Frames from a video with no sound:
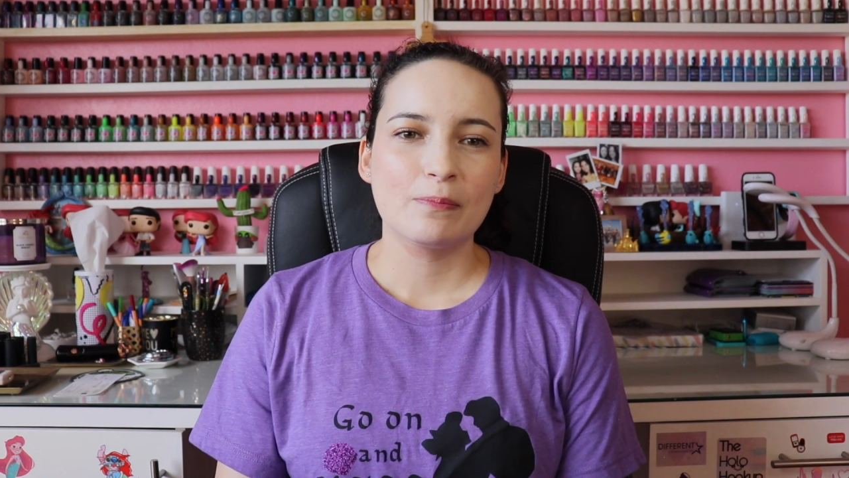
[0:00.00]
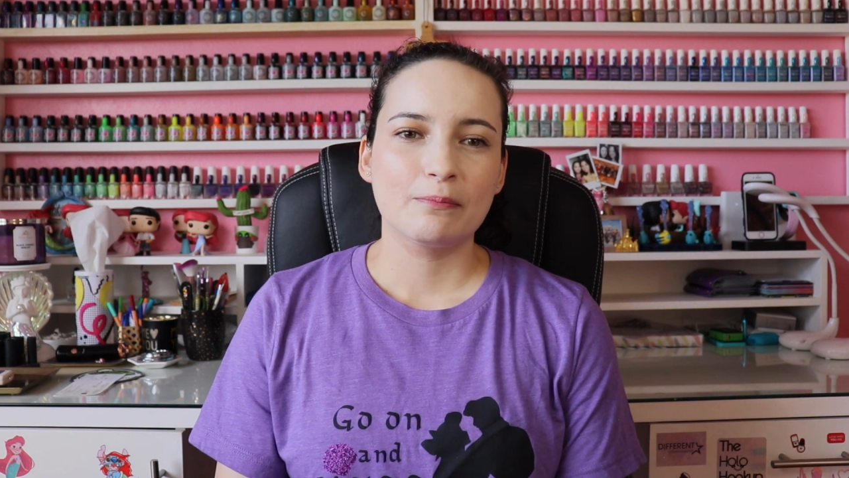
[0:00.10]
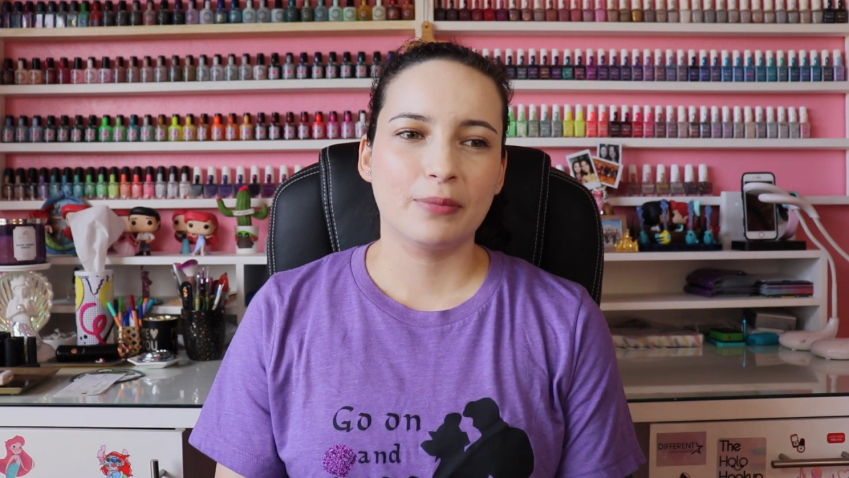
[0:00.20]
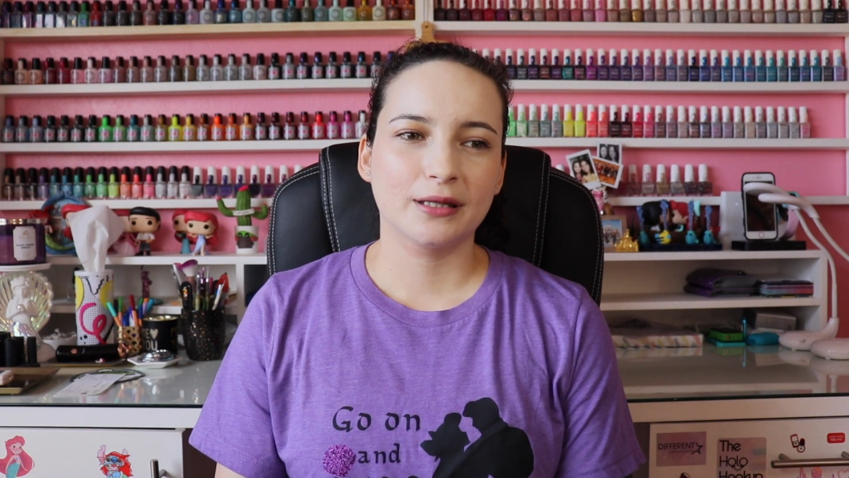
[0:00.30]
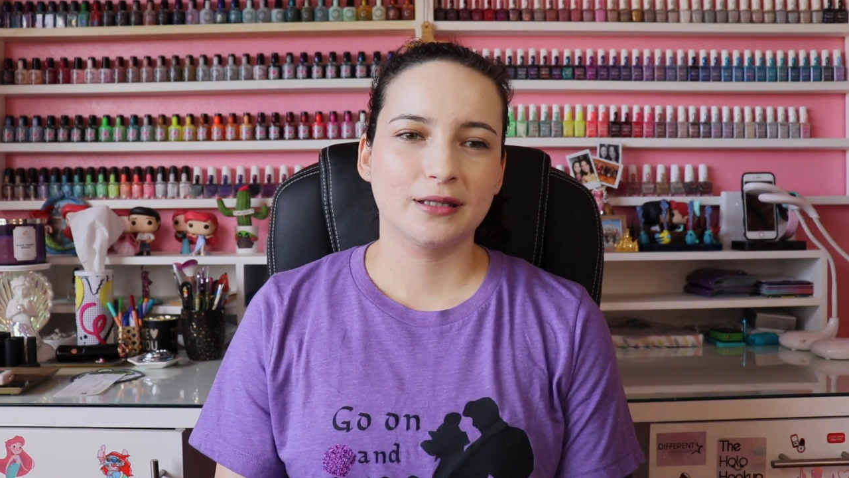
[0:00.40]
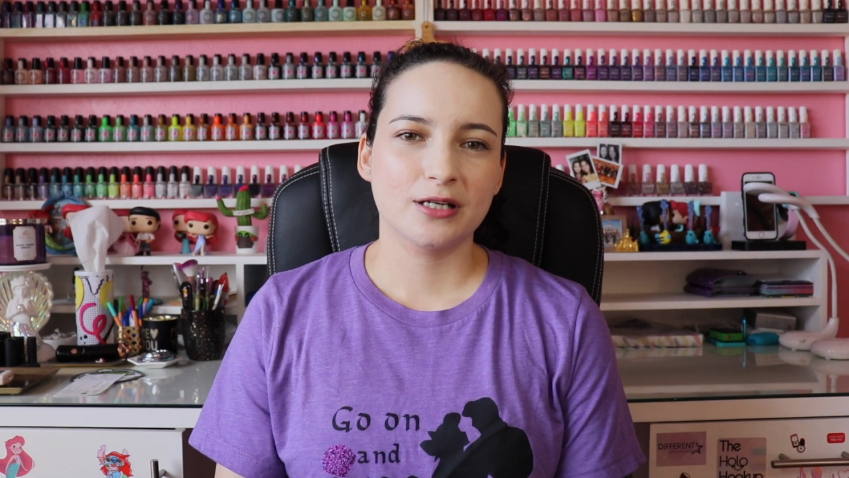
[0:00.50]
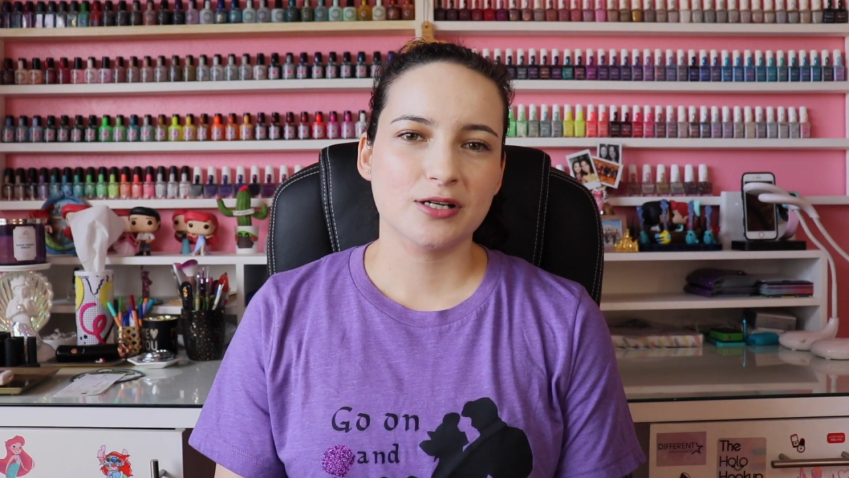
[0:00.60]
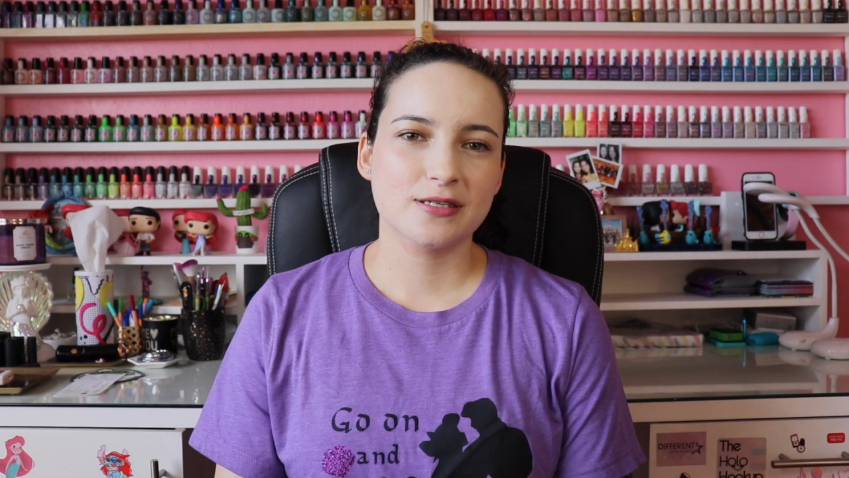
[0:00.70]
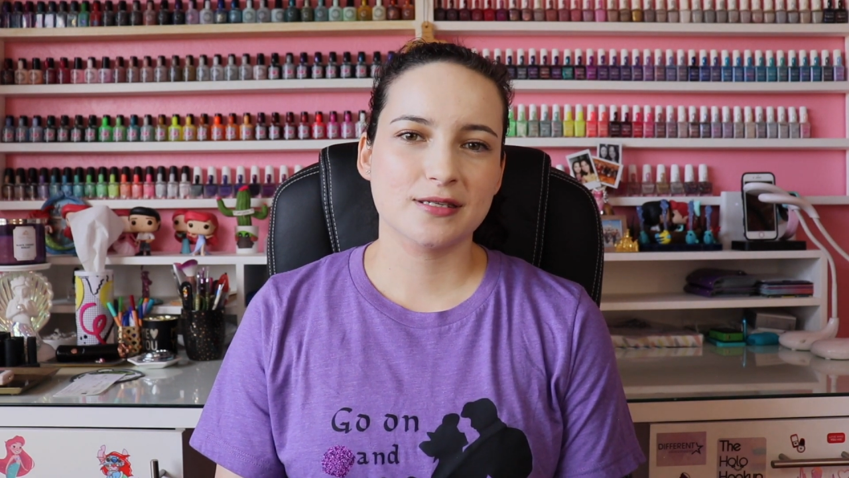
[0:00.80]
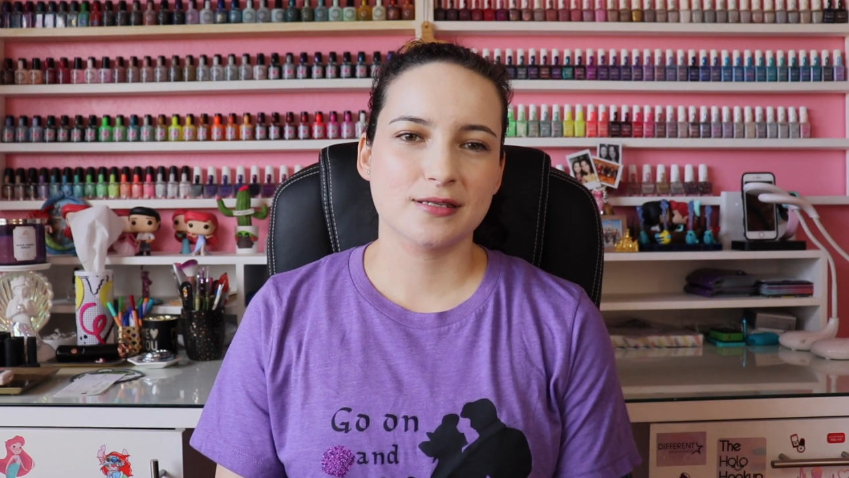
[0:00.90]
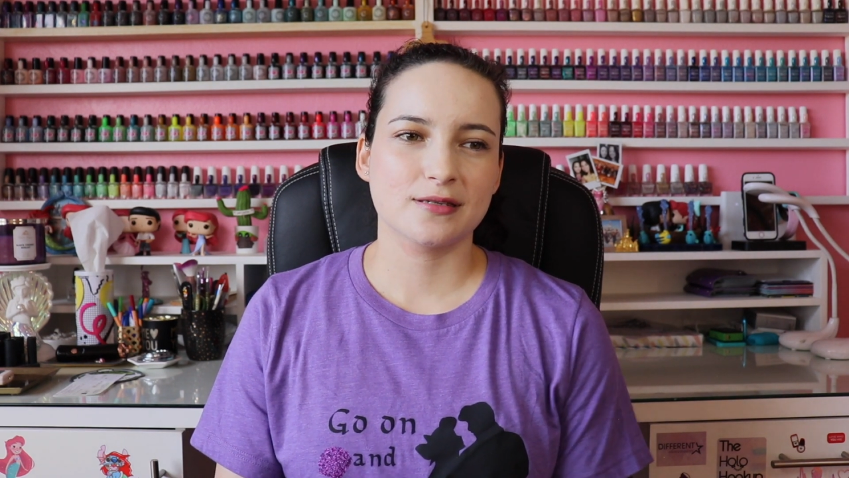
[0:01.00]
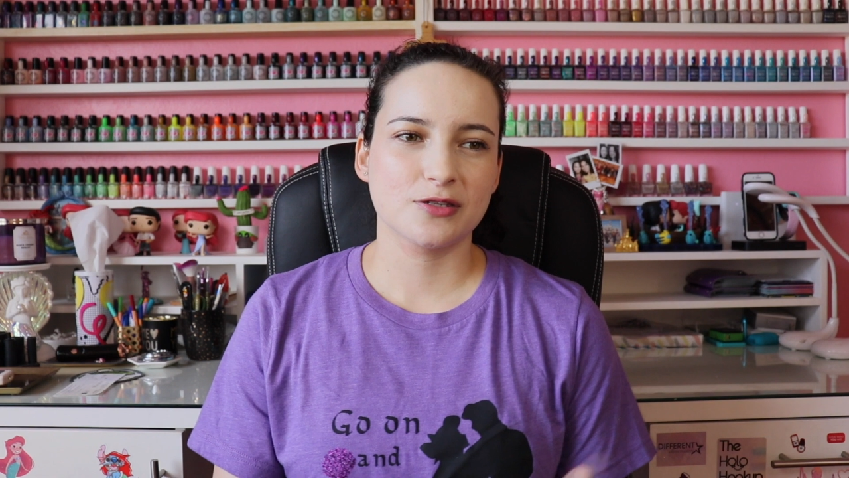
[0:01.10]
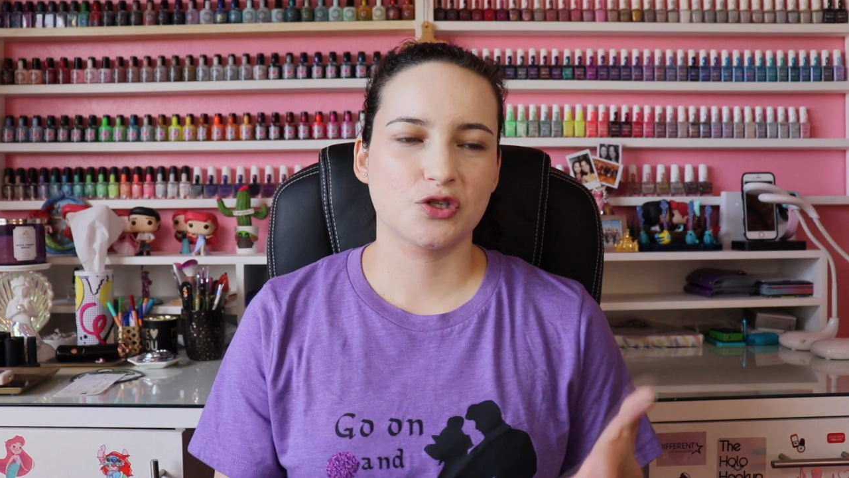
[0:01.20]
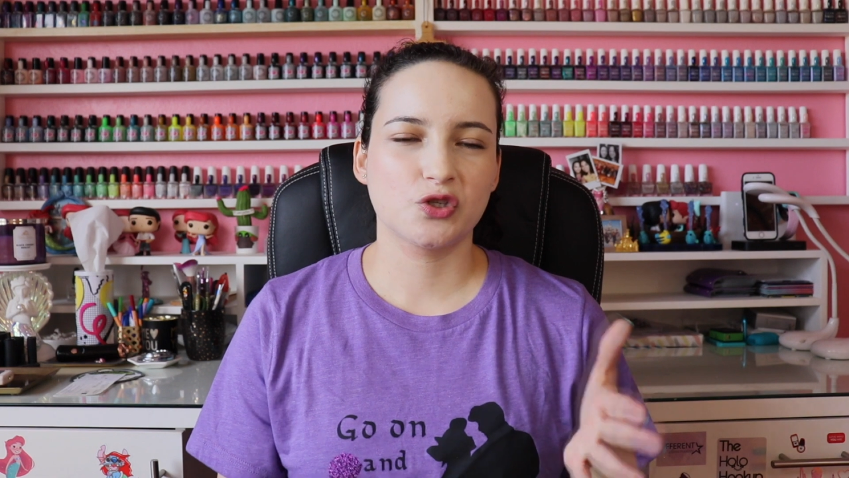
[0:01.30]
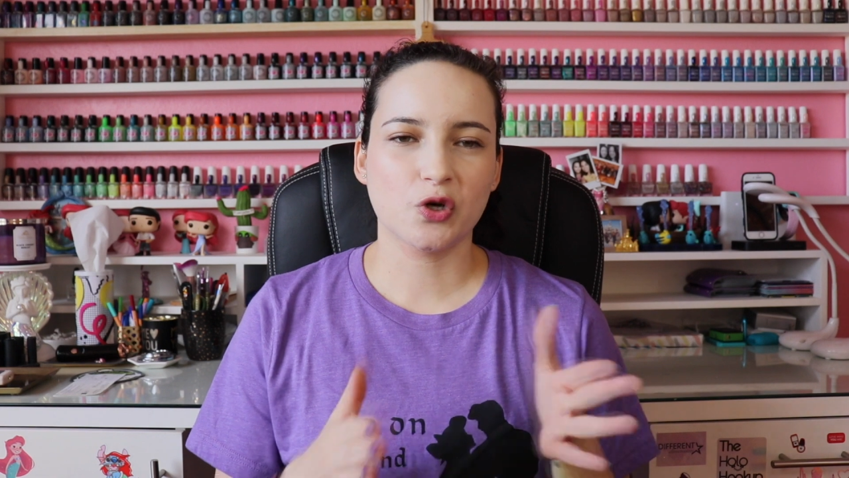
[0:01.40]
But there's
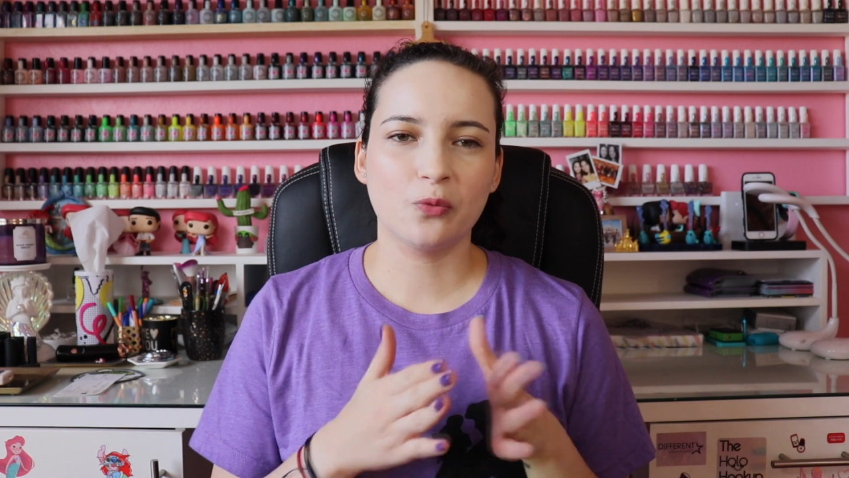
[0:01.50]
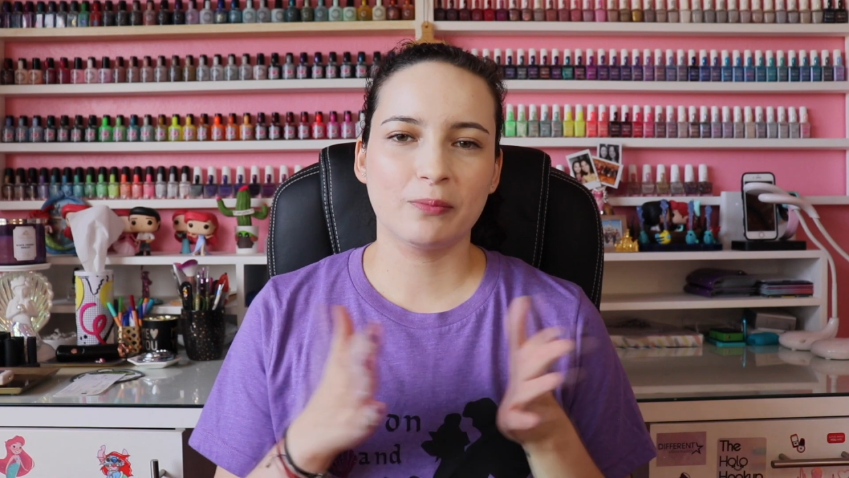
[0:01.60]
so